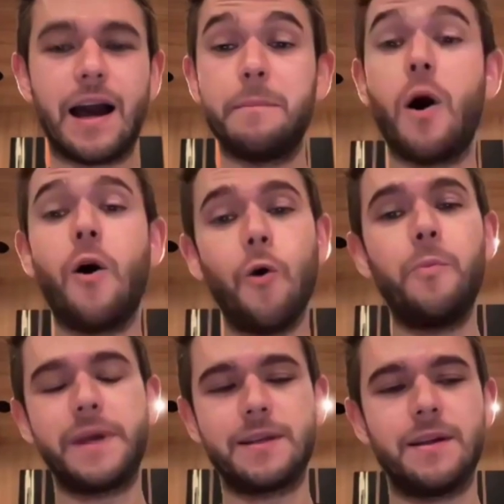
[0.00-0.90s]
I'm
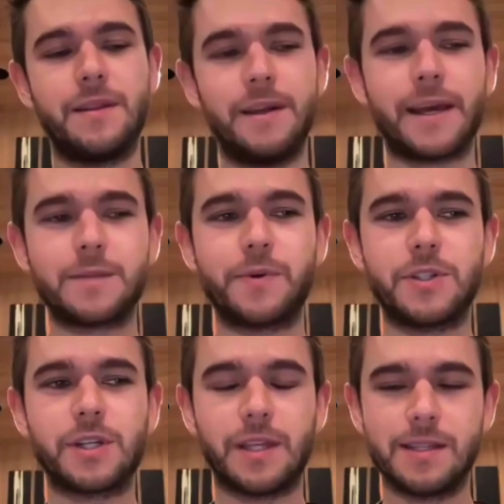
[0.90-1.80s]
hoping the next
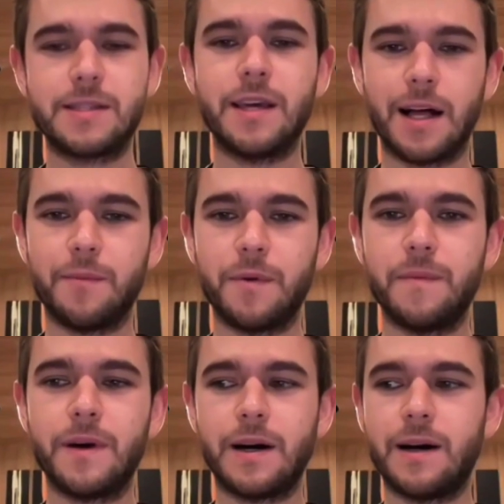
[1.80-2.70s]
project is the
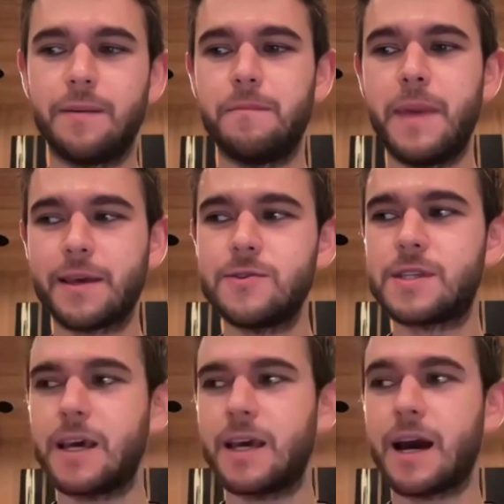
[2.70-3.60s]
album. Make You
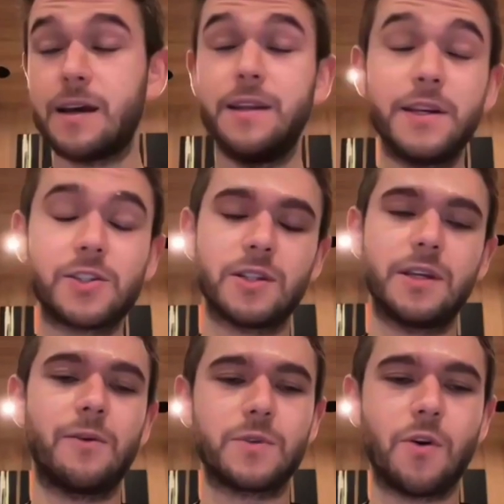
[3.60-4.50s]
Say, initially I
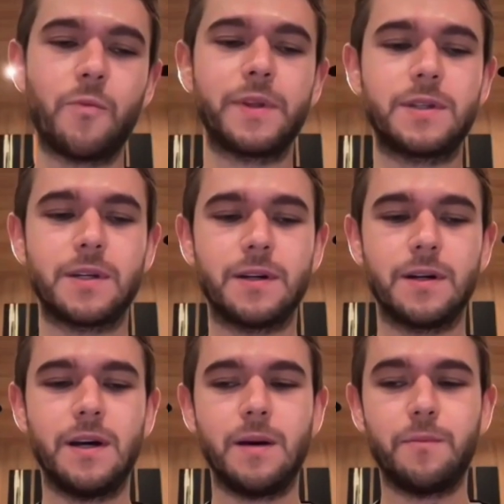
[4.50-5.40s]
was hoping to
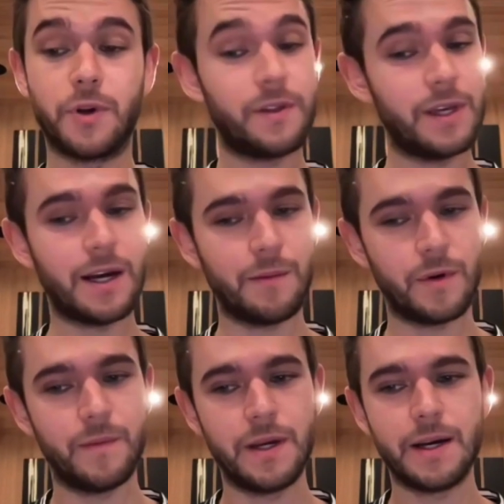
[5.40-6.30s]
put on the
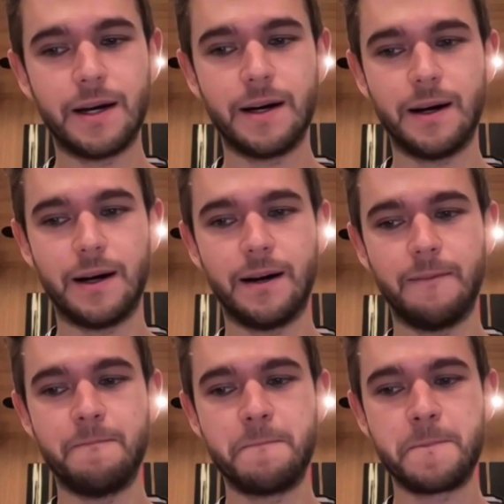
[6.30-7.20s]
album,
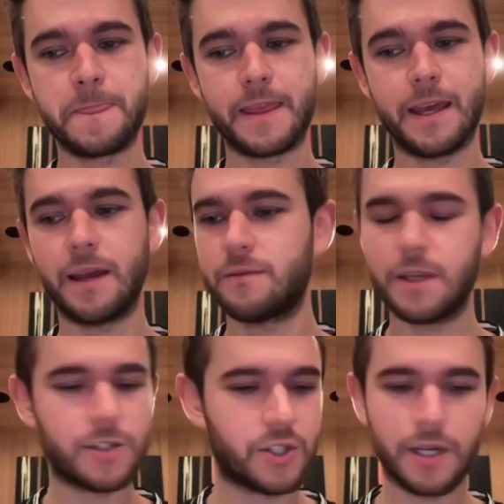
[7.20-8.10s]
and
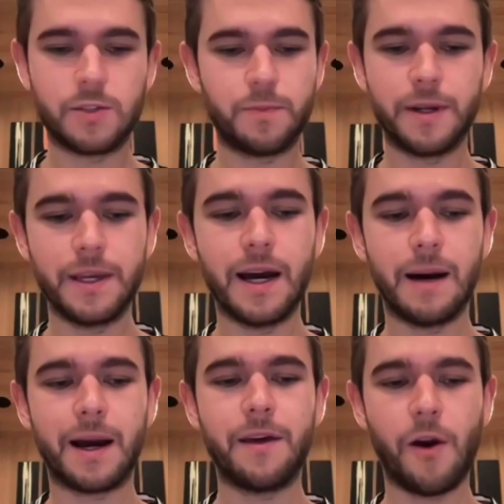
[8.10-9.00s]
things changed. But
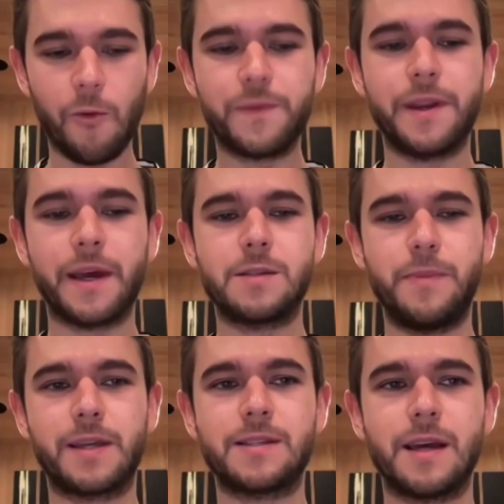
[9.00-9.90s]
yeah, I hope the next
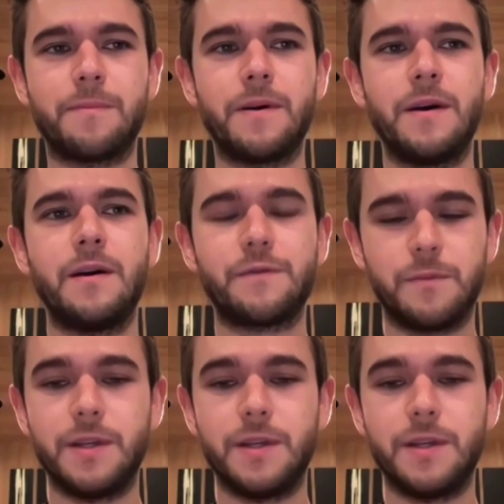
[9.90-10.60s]
big step for